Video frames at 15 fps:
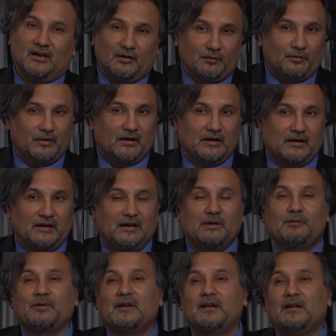will
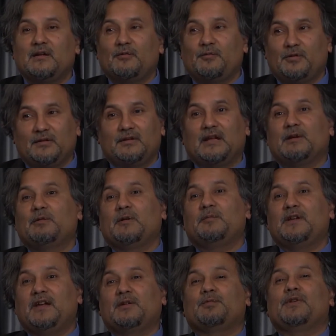there will
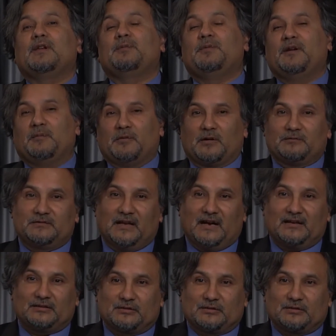be equilibrium of that.